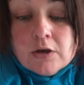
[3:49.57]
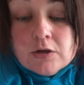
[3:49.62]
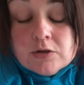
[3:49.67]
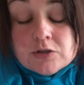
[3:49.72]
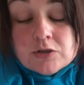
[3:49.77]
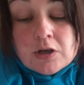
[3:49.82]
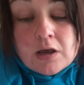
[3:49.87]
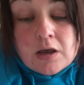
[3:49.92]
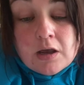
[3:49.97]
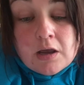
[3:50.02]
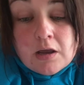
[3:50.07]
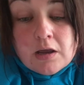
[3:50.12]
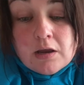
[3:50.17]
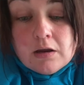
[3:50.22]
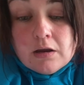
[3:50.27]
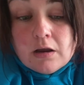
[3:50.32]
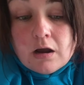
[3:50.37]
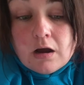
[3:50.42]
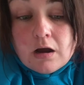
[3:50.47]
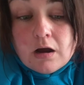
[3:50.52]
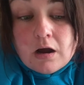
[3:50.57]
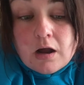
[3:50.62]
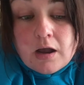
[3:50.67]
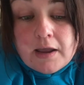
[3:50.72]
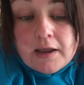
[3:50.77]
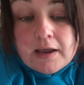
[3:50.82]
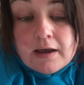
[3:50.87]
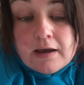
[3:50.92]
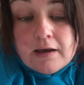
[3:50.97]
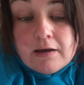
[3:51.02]
So
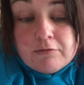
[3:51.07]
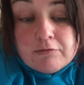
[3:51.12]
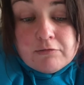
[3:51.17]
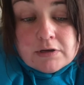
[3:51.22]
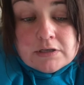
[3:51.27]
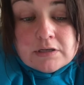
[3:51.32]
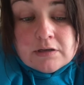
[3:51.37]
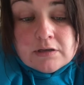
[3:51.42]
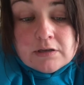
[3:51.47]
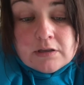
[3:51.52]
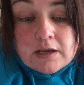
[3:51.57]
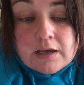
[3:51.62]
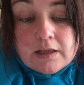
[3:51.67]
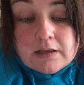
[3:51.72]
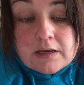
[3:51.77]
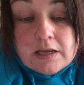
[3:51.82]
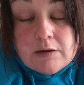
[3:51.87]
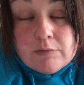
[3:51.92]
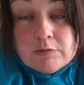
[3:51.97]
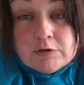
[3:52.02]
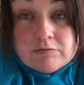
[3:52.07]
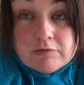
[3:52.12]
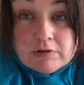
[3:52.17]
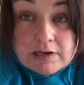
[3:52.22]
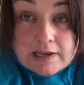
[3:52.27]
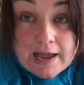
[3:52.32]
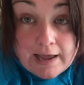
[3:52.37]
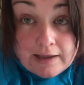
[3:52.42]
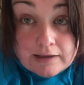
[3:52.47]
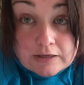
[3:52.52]
I have written in there that he was
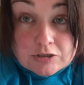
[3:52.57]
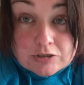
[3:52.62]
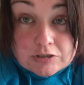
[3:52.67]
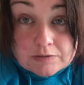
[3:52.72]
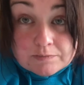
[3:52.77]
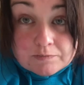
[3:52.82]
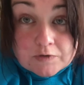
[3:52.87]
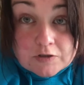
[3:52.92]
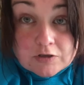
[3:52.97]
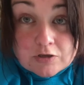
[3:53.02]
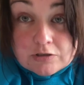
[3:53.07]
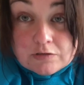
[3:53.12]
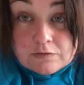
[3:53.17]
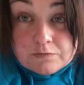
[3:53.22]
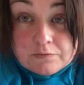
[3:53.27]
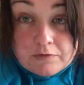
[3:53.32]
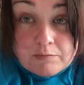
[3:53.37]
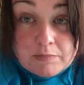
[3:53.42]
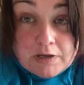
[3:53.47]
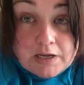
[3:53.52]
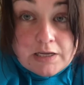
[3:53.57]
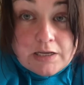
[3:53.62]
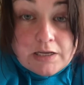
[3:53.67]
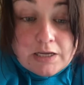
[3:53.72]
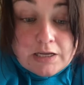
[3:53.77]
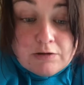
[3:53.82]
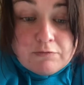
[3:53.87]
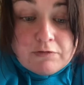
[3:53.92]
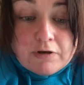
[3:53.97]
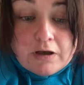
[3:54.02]
relaxed, because for me,
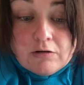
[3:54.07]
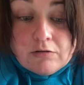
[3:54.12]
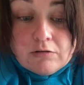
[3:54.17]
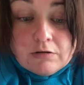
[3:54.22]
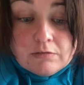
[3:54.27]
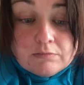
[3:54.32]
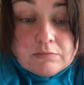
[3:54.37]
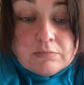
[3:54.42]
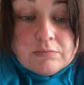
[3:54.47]
he felt,